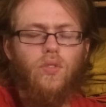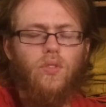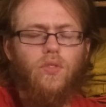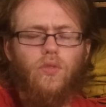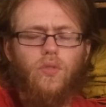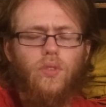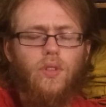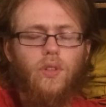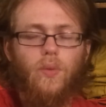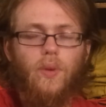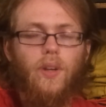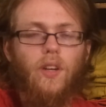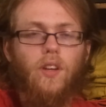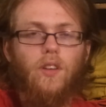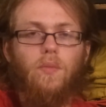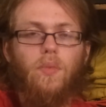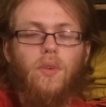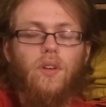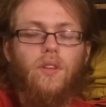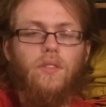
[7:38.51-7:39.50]
Really weird,
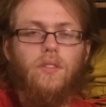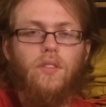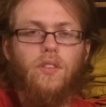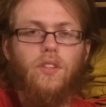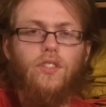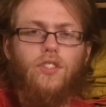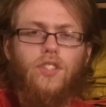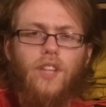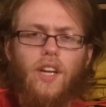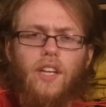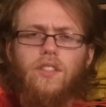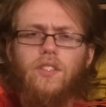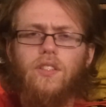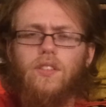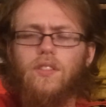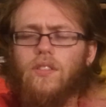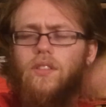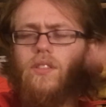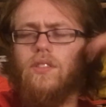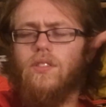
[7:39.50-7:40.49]
but good
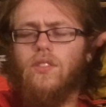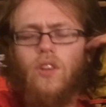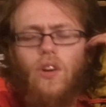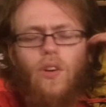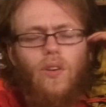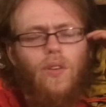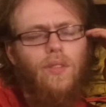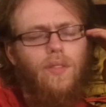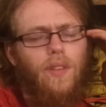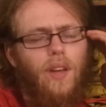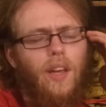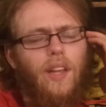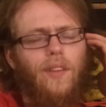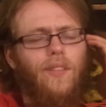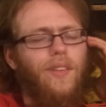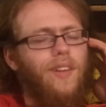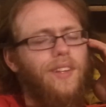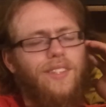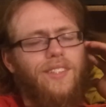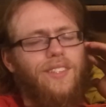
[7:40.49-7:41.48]
chances. So,
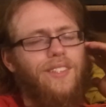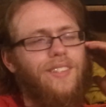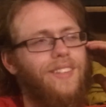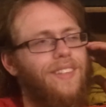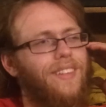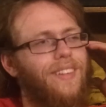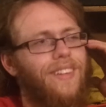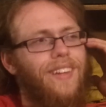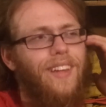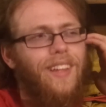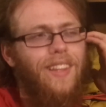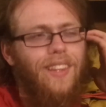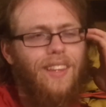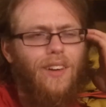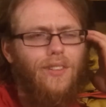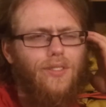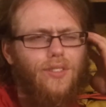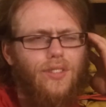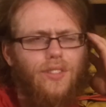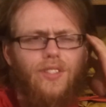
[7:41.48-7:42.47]
anyways, that
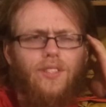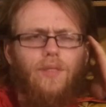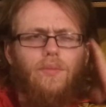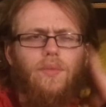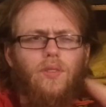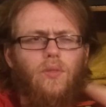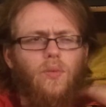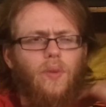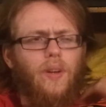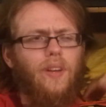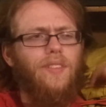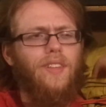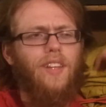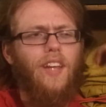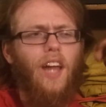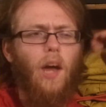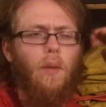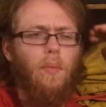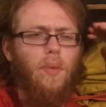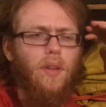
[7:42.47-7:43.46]
was just something weird that
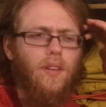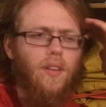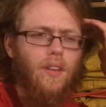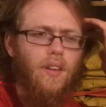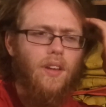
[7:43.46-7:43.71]
happened.